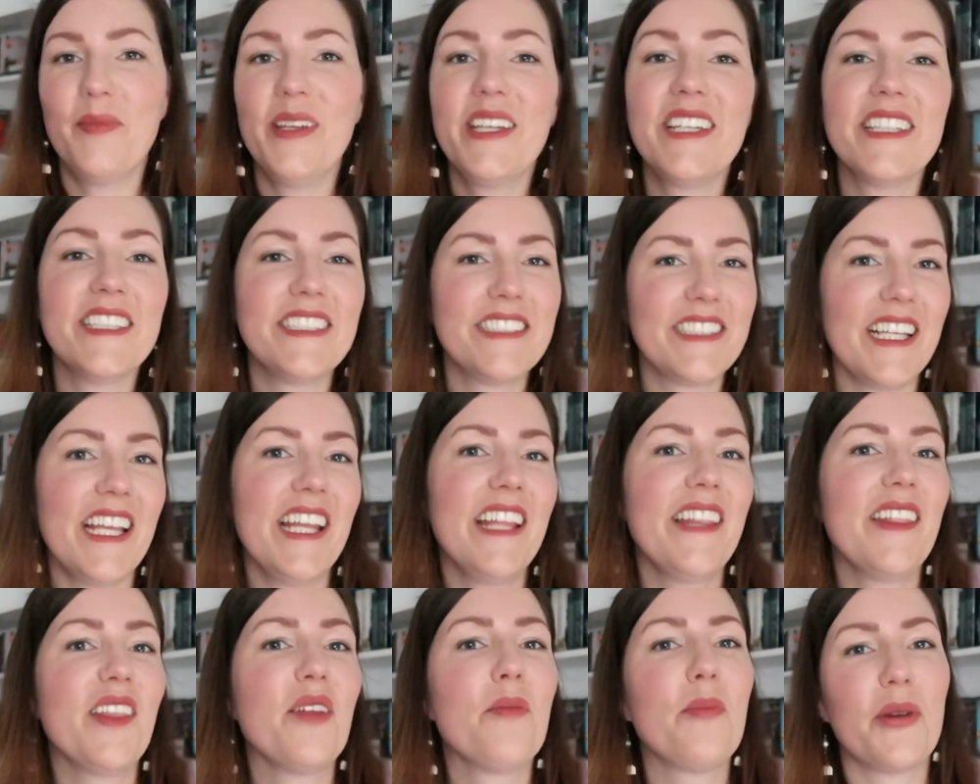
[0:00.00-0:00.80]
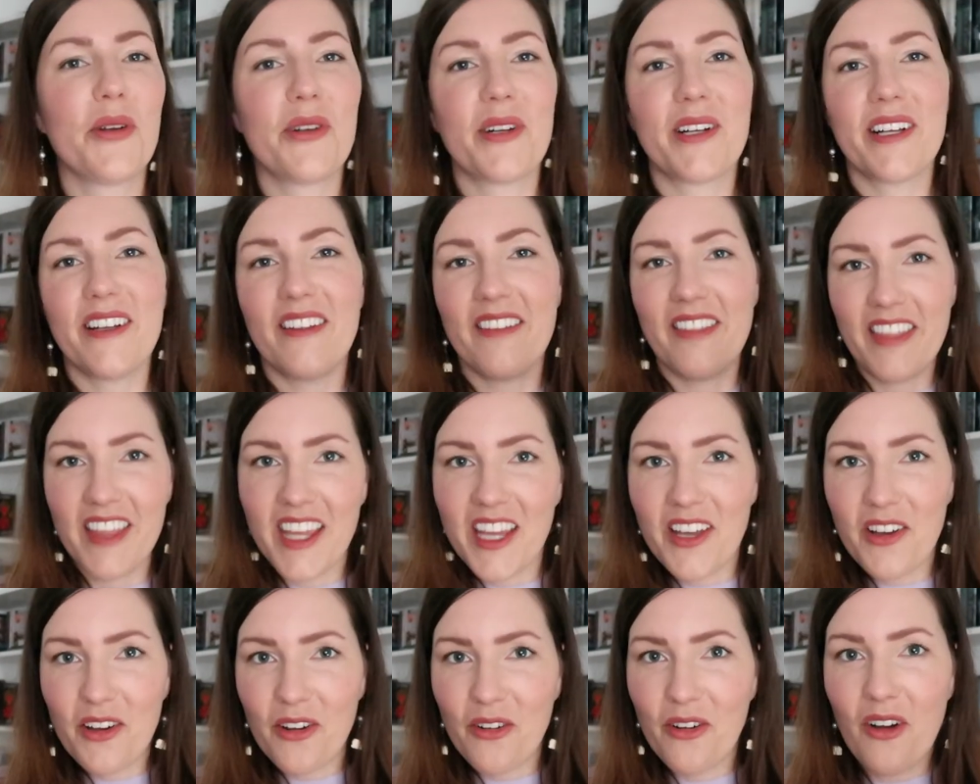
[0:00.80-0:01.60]
Because in the book,
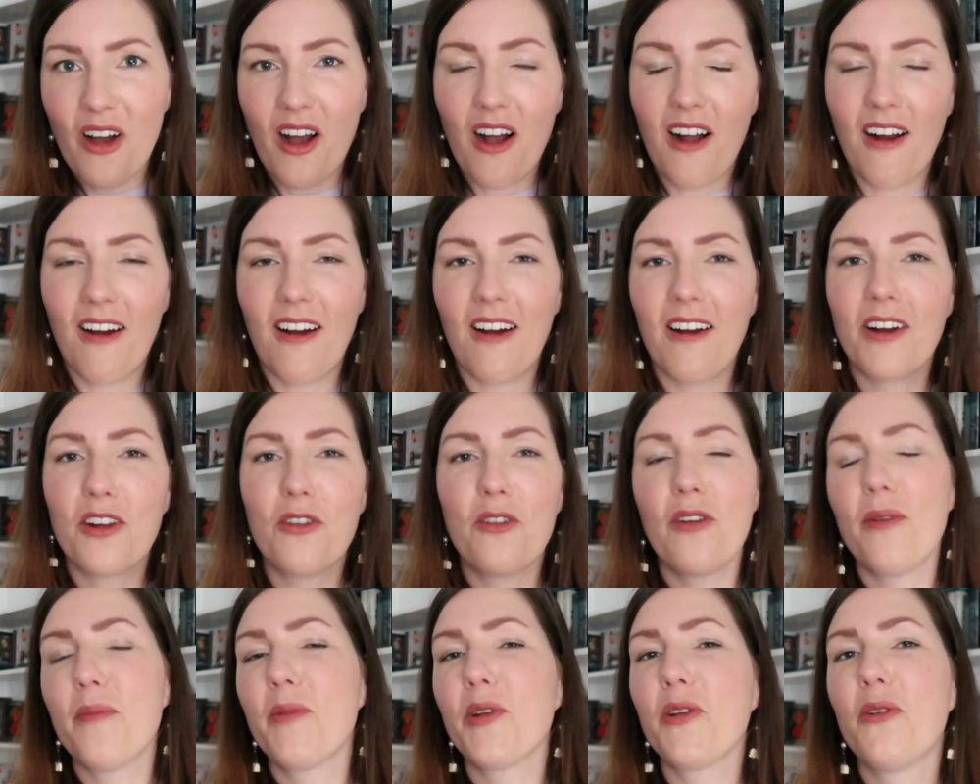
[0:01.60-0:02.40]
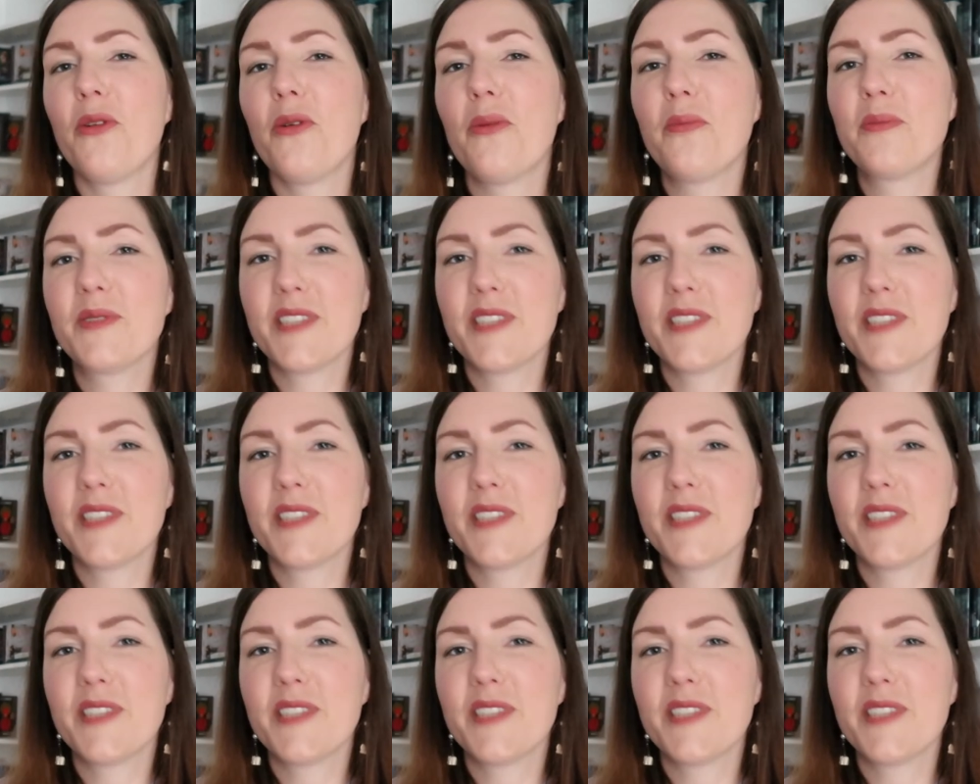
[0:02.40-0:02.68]
Theo, our criminal